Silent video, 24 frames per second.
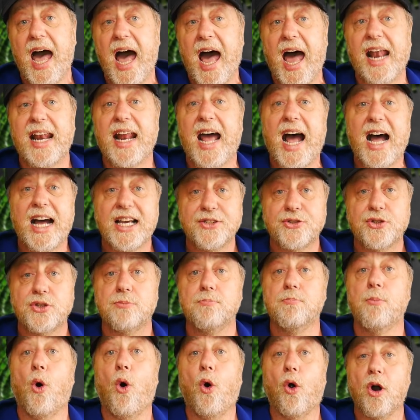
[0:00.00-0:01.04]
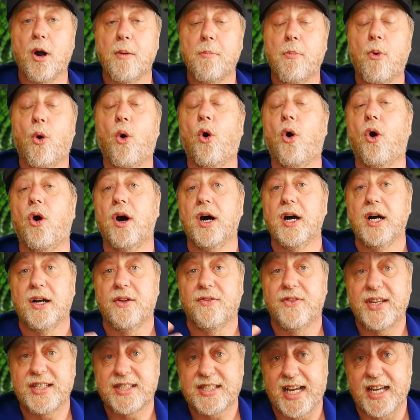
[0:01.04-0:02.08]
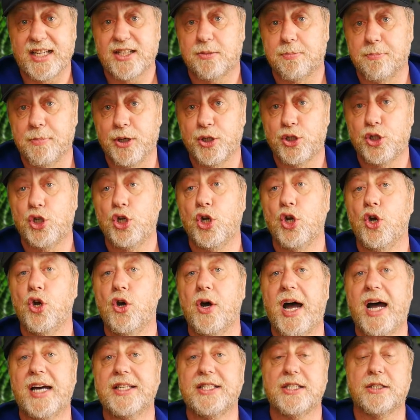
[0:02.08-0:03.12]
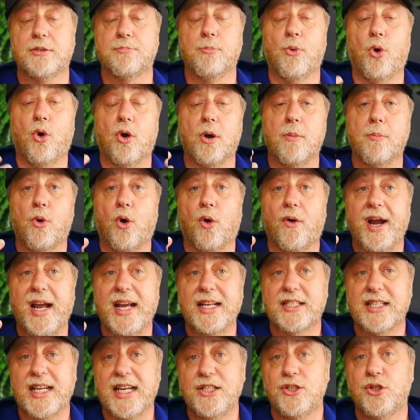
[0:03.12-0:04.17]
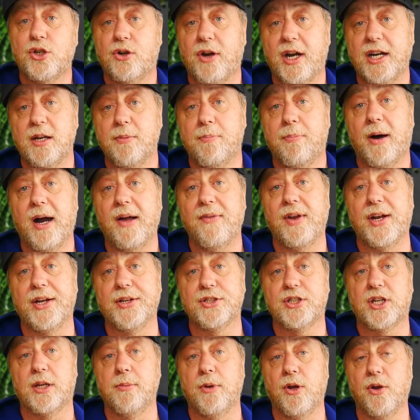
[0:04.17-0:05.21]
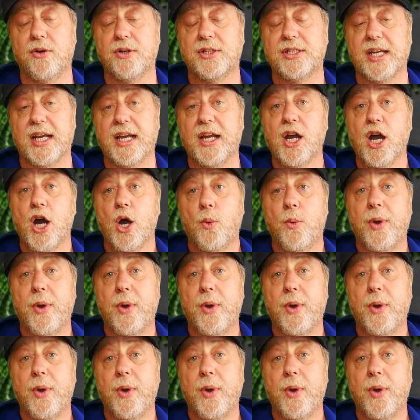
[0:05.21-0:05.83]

And as more and more this gets mature, as it's more and more it's integrated by the Linux community,